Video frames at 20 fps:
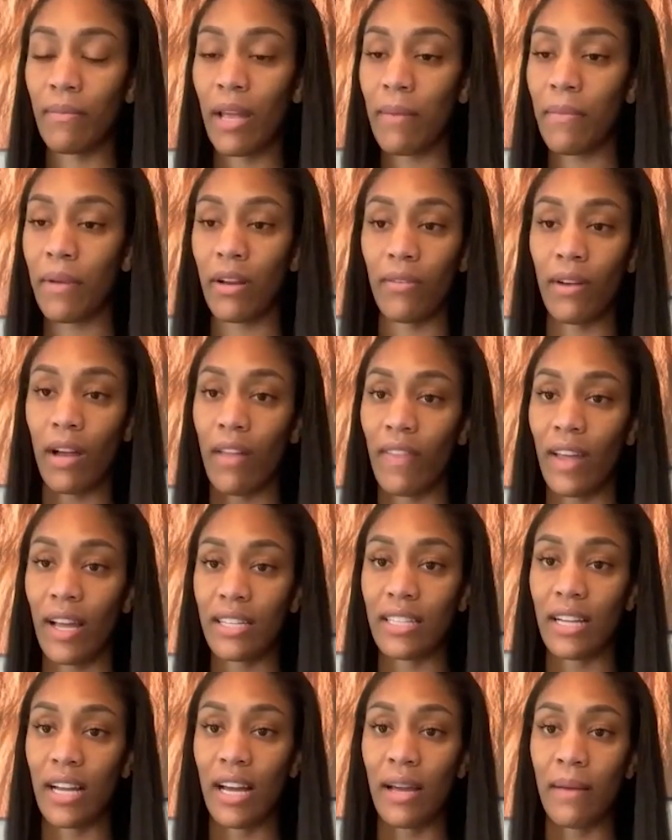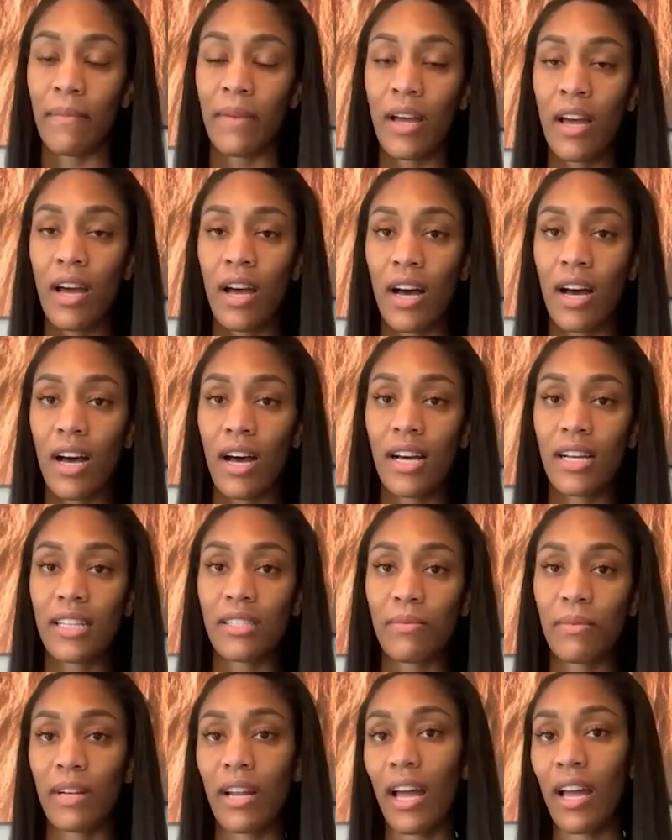maybe around that time
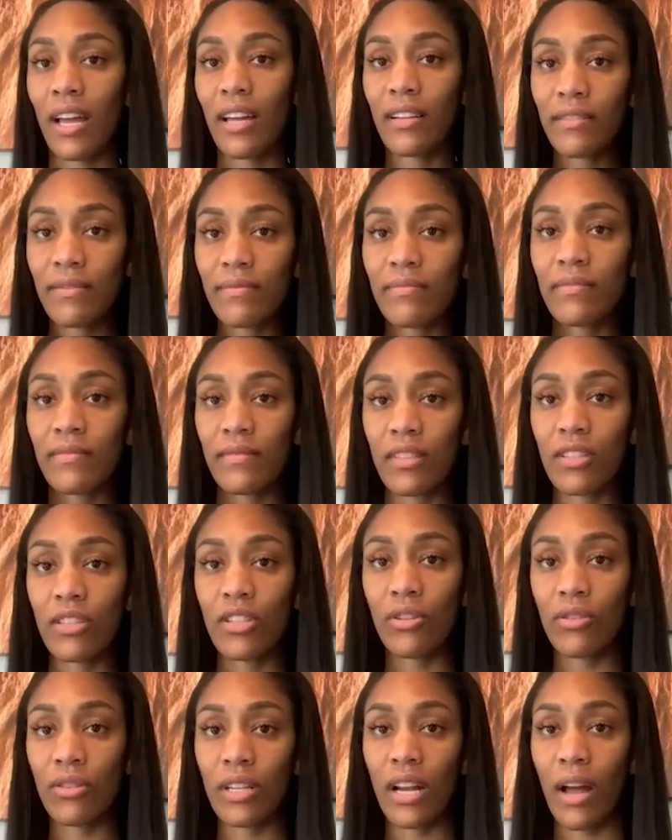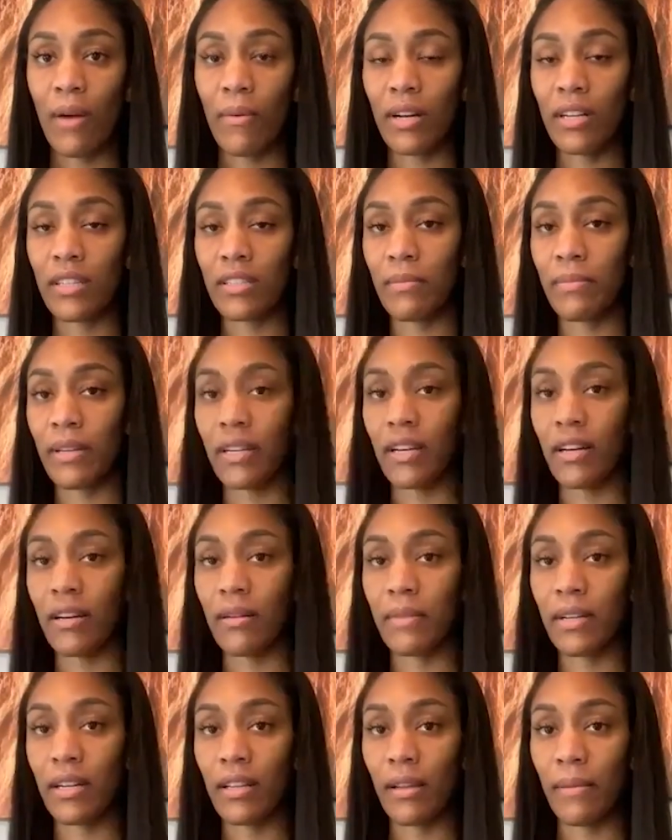is when I knew that I wanted to
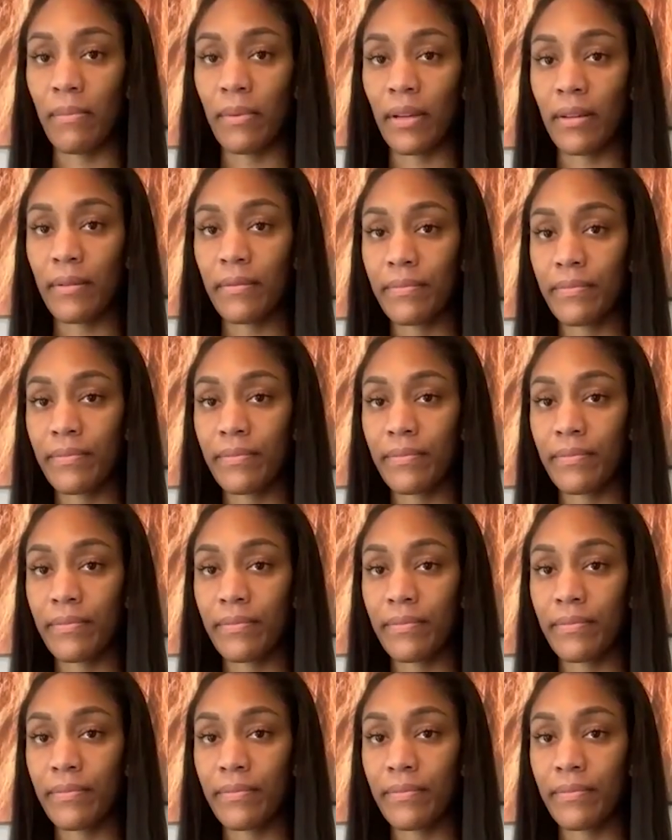become an Olympian.